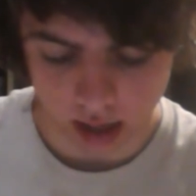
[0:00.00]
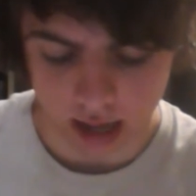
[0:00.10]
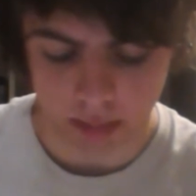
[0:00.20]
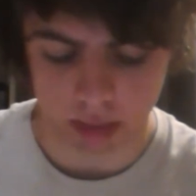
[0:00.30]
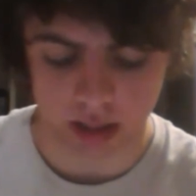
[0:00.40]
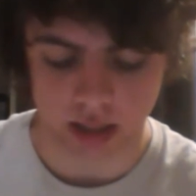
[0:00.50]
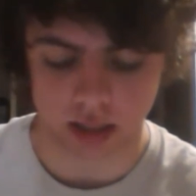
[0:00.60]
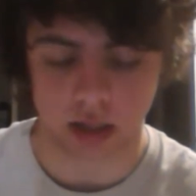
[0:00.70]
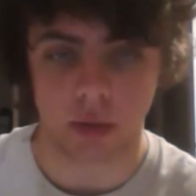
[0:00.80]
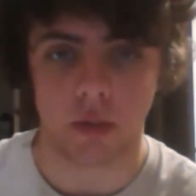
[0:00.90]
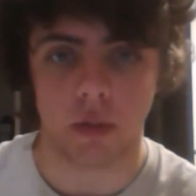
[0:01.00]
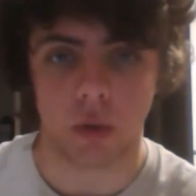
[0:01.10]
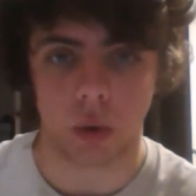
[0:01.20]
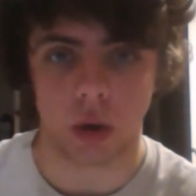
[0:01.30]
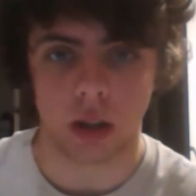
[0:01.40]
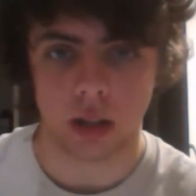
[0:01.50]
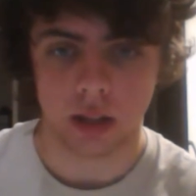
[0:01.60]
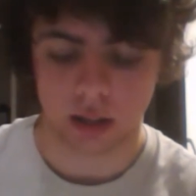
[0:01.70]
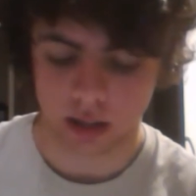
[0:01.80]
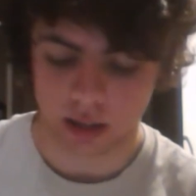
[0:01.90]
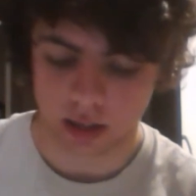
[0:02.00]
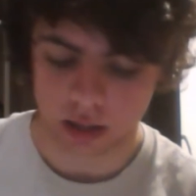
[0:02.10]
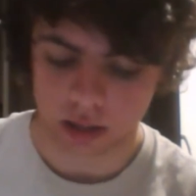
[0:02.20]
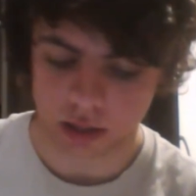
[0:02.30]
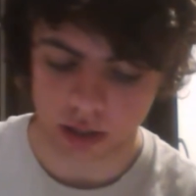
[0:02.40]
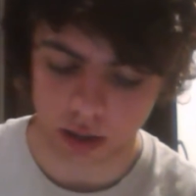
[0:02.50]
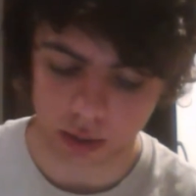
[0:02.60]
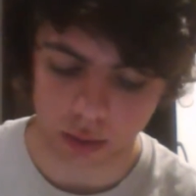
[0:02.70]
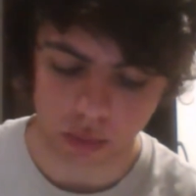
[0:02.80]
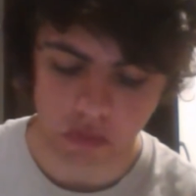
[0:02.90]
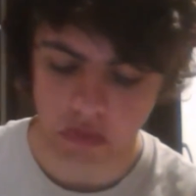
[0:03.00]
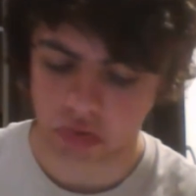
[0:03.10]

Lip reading: and ballistic skill 4. So,